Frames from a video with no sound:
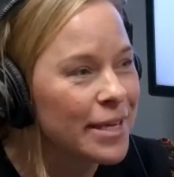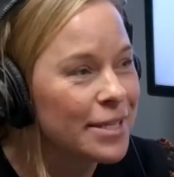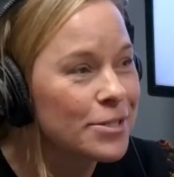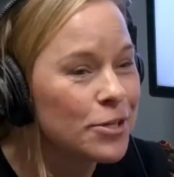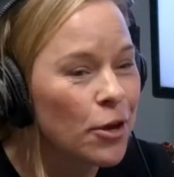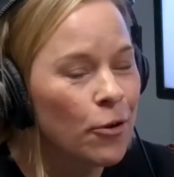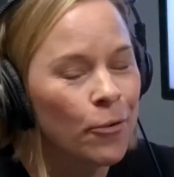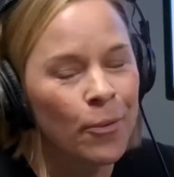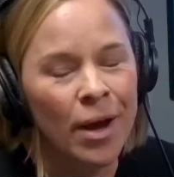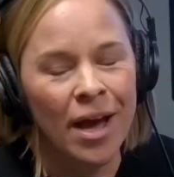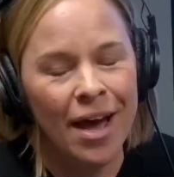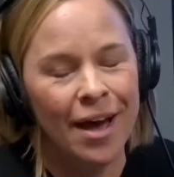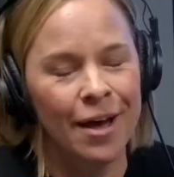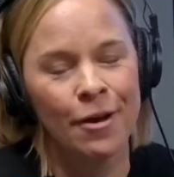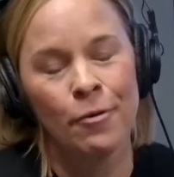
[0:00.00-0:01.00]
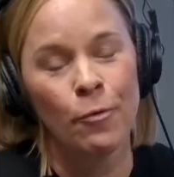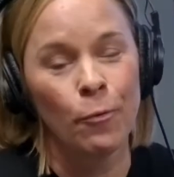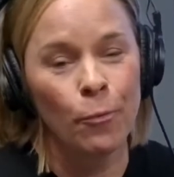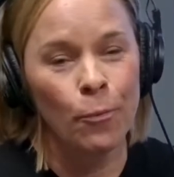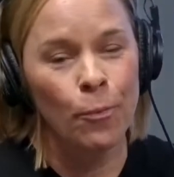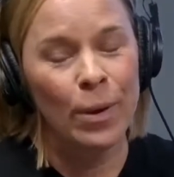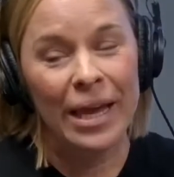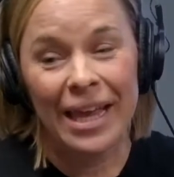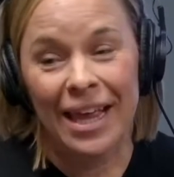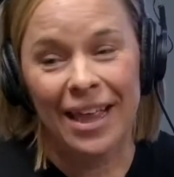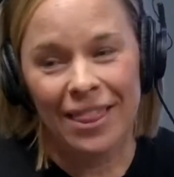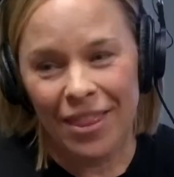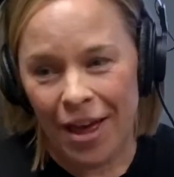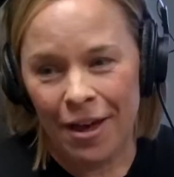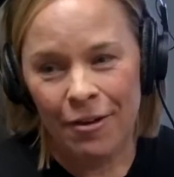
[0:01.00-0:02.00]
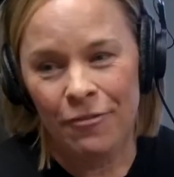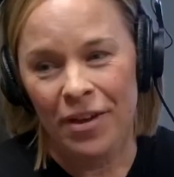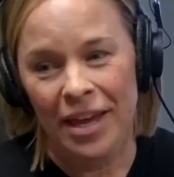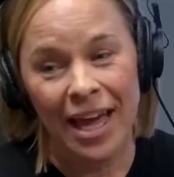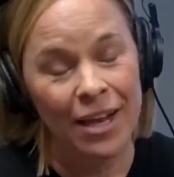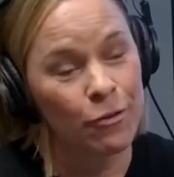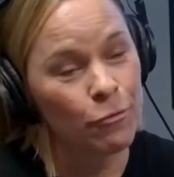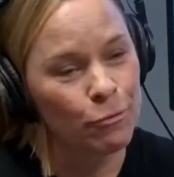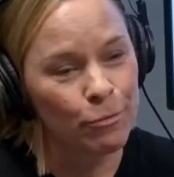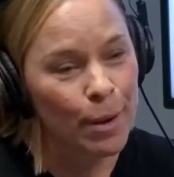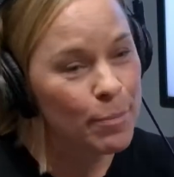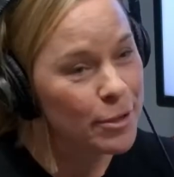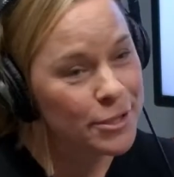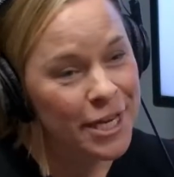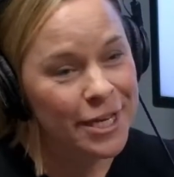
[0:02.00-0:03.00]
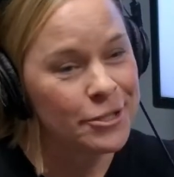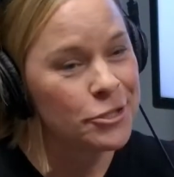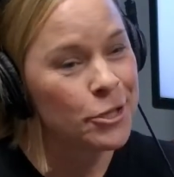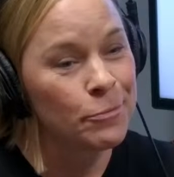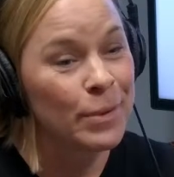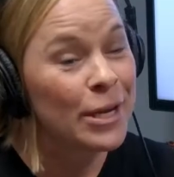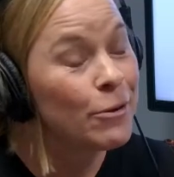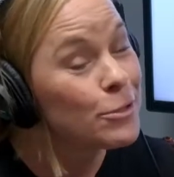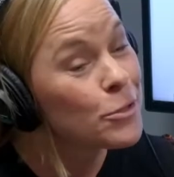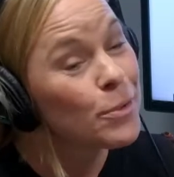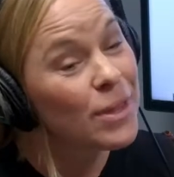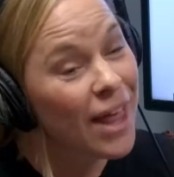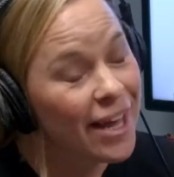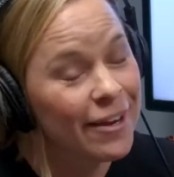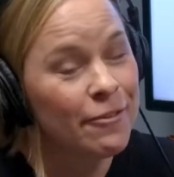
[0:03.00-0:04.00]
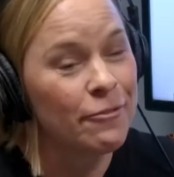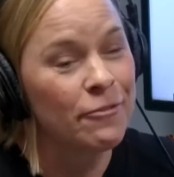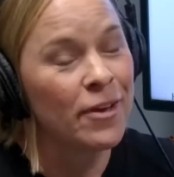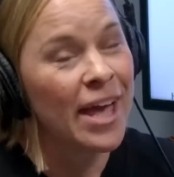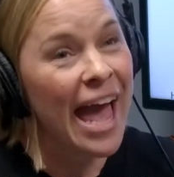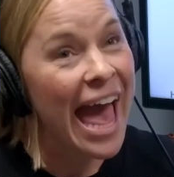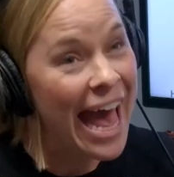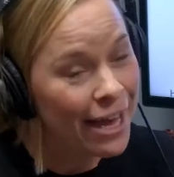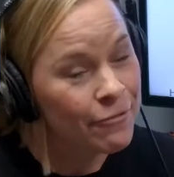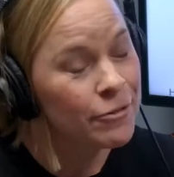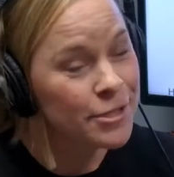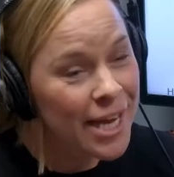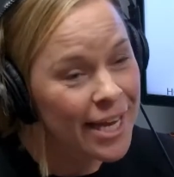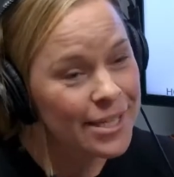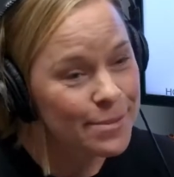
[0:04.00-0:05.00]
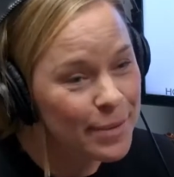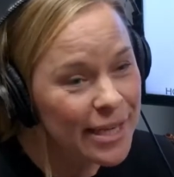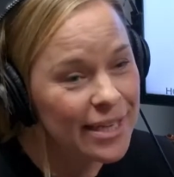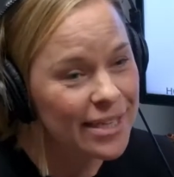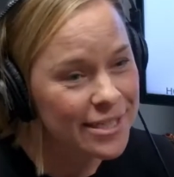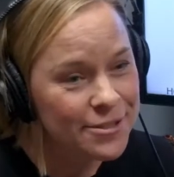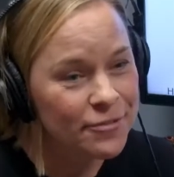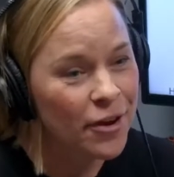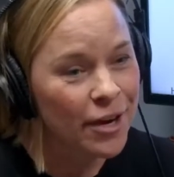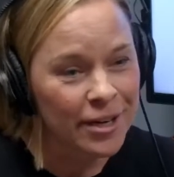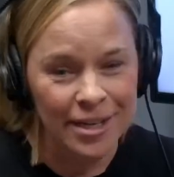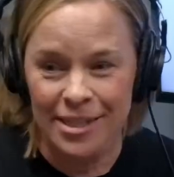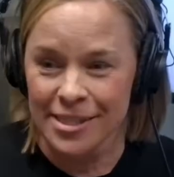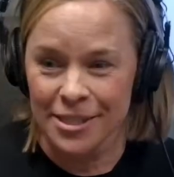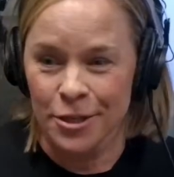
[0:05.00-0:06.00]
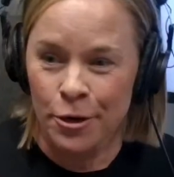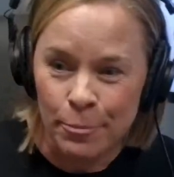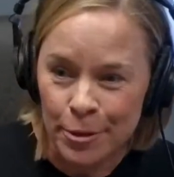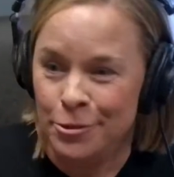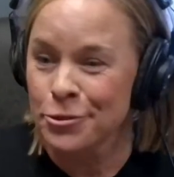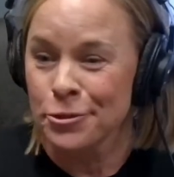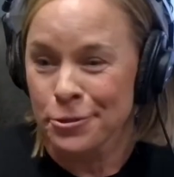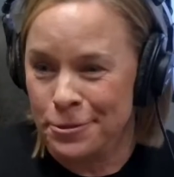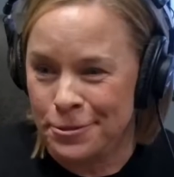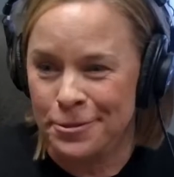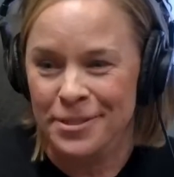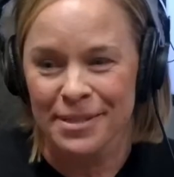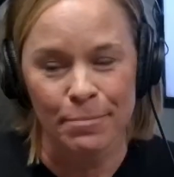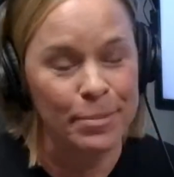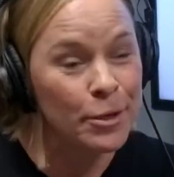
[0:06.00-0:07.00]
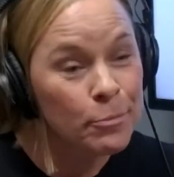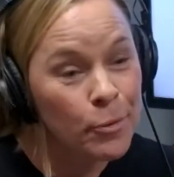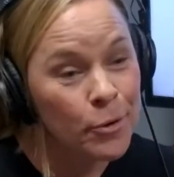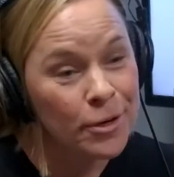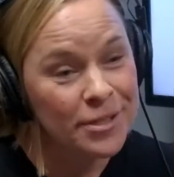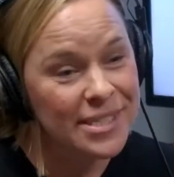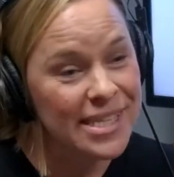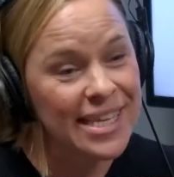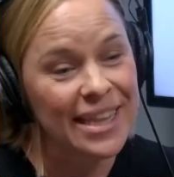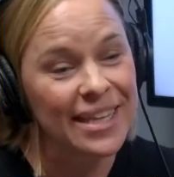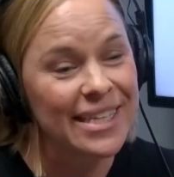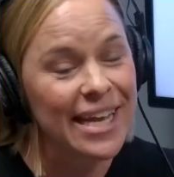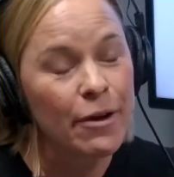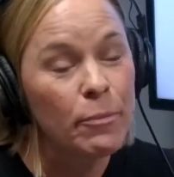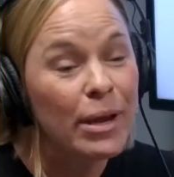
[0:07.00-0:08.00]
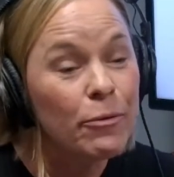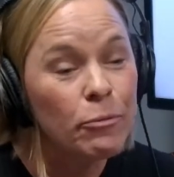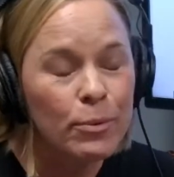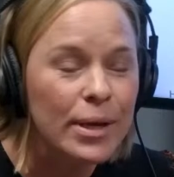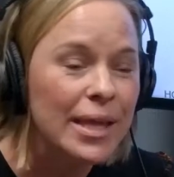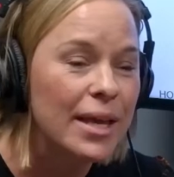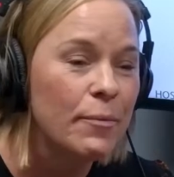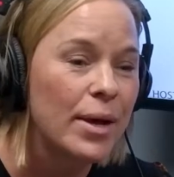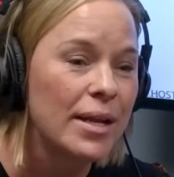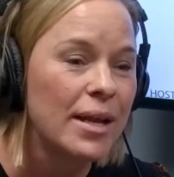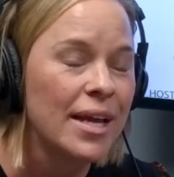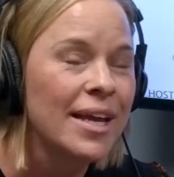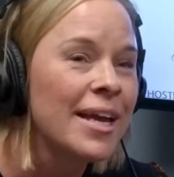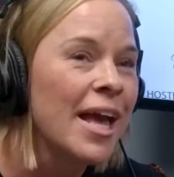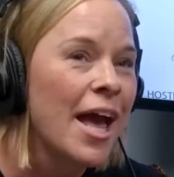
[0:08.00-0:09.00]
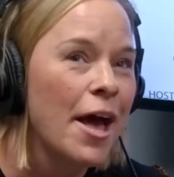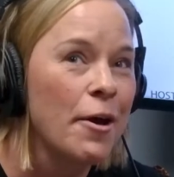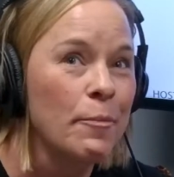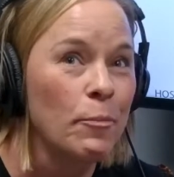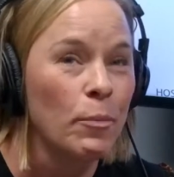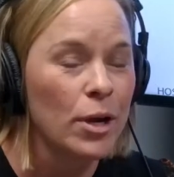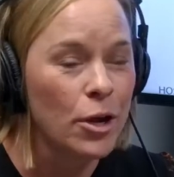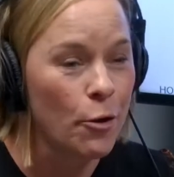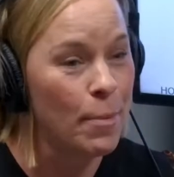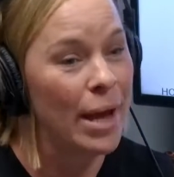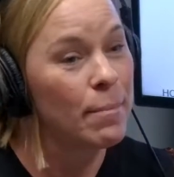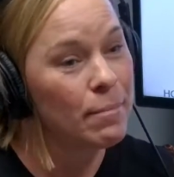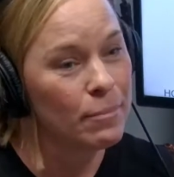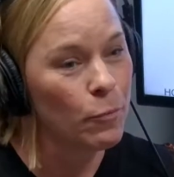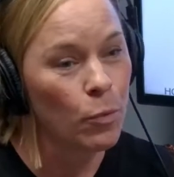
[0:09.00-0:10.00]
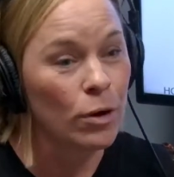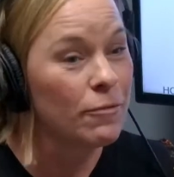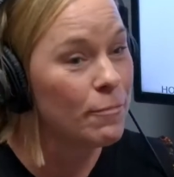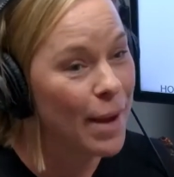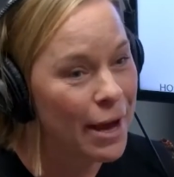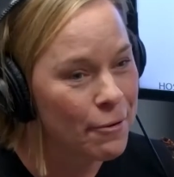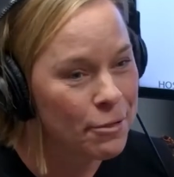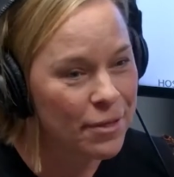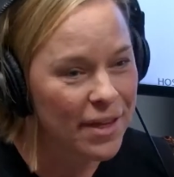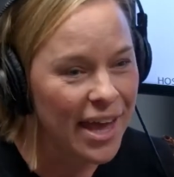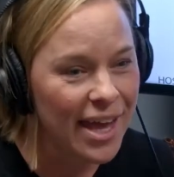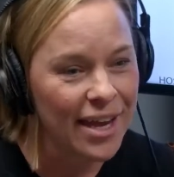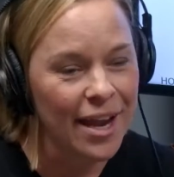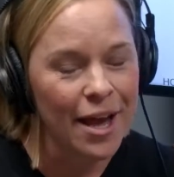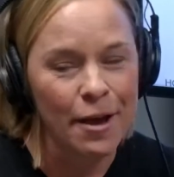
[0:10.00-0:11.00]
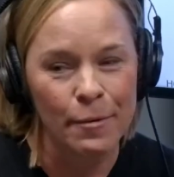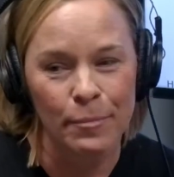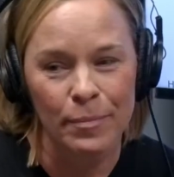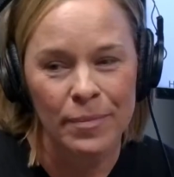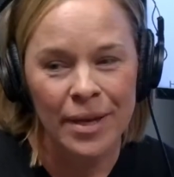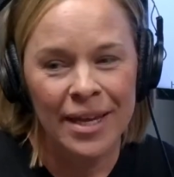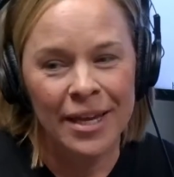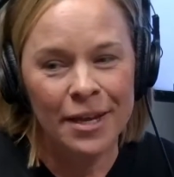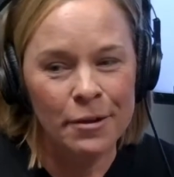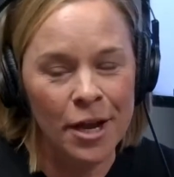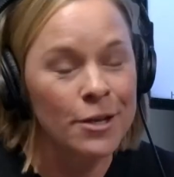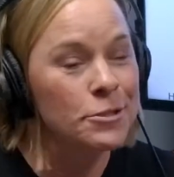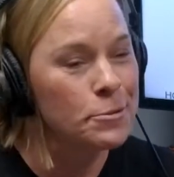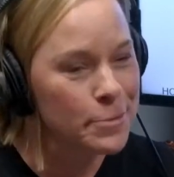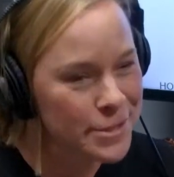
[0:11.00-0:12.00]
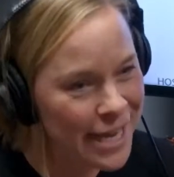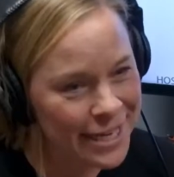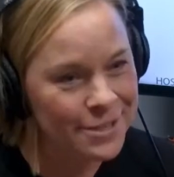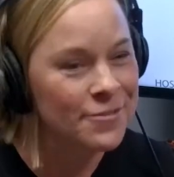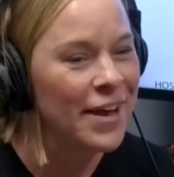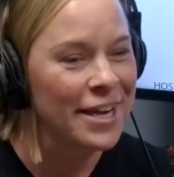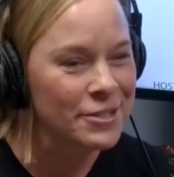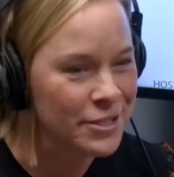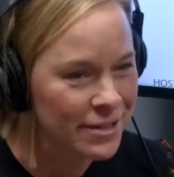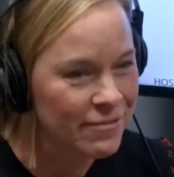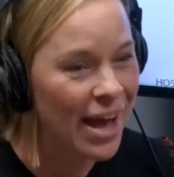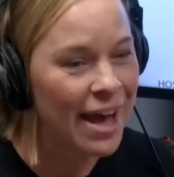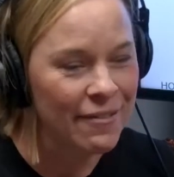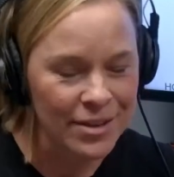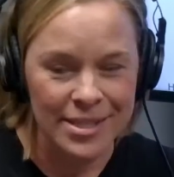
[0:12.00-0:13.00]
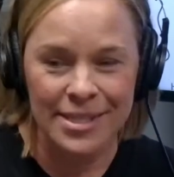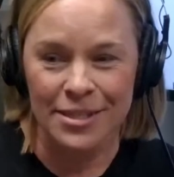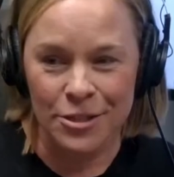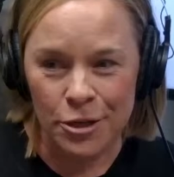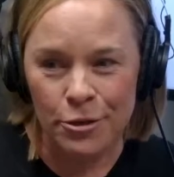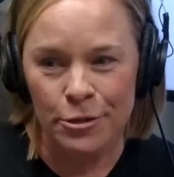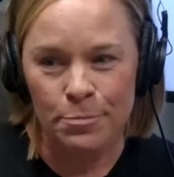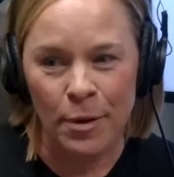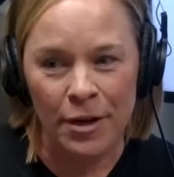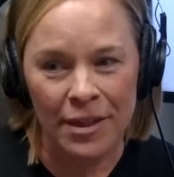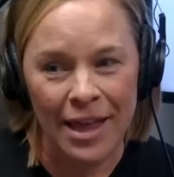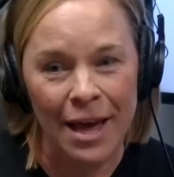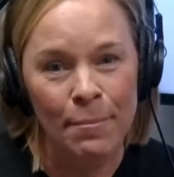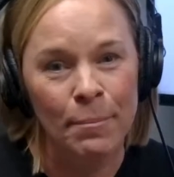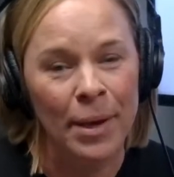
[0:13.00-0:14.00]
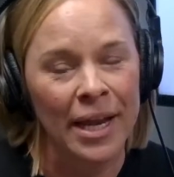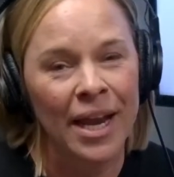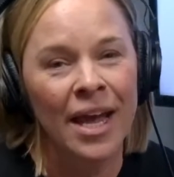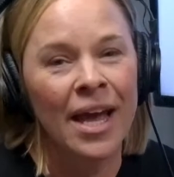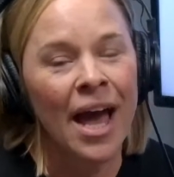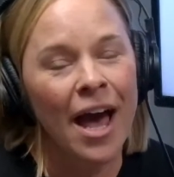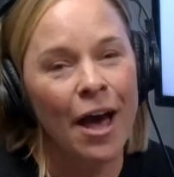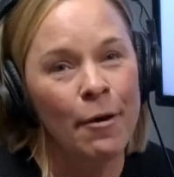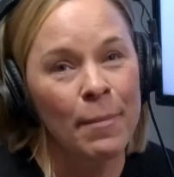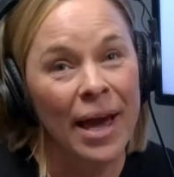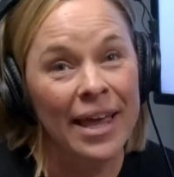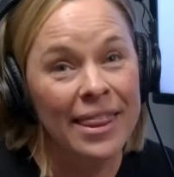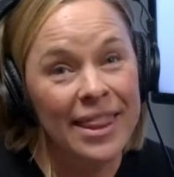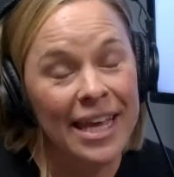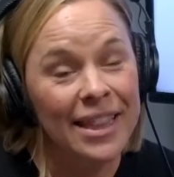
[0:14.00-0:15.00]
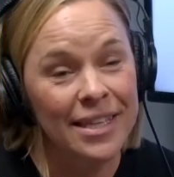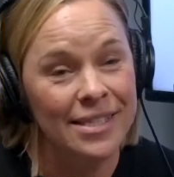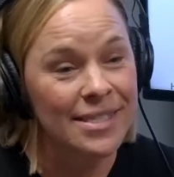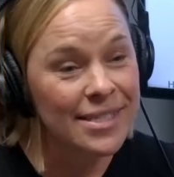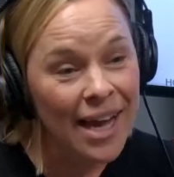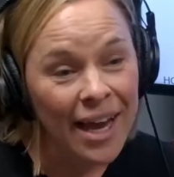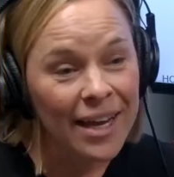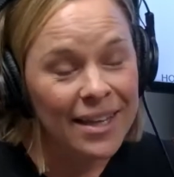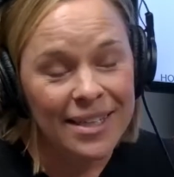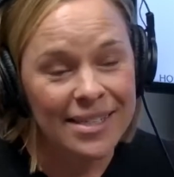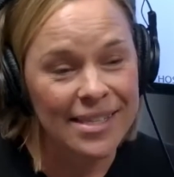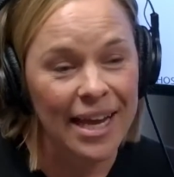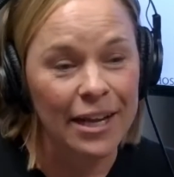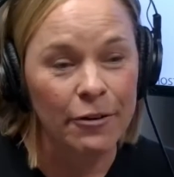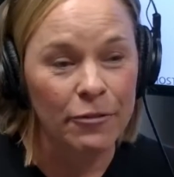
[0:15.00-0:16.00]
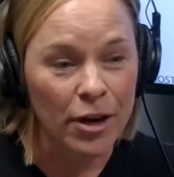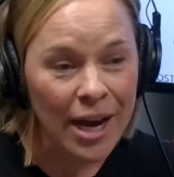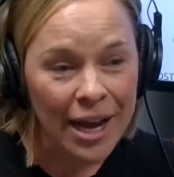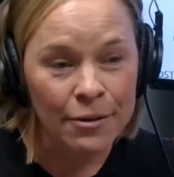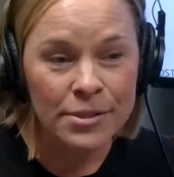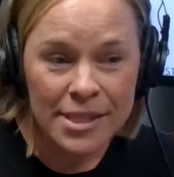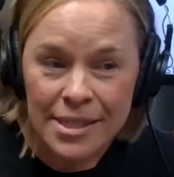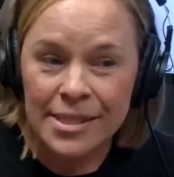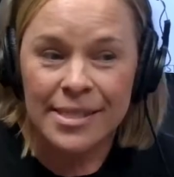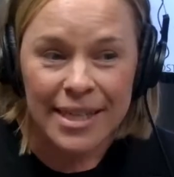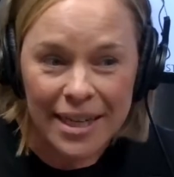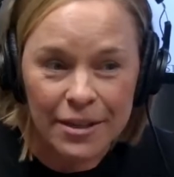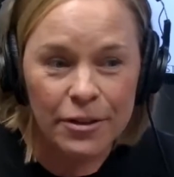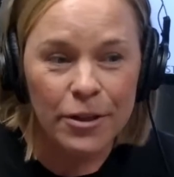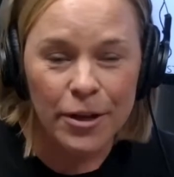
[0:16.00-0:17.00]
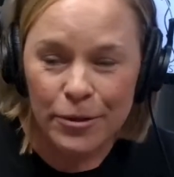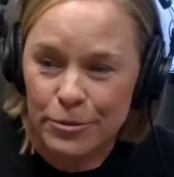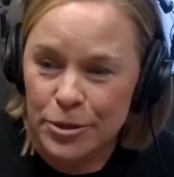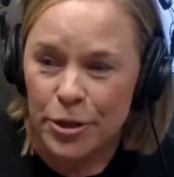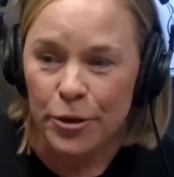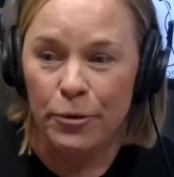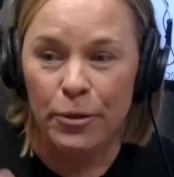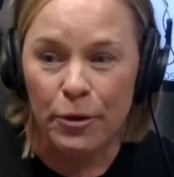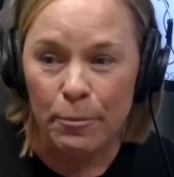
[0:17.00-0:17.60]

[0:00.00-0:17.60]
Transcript: So we love, again, reputation. We don't do a lot of advertisement as far as commercials and billboards and things like that. We really want to go by word of mouth and customer satisfaction. Obviously, it's a huge part of that. But I think the style and design of our houses stand alone too. They're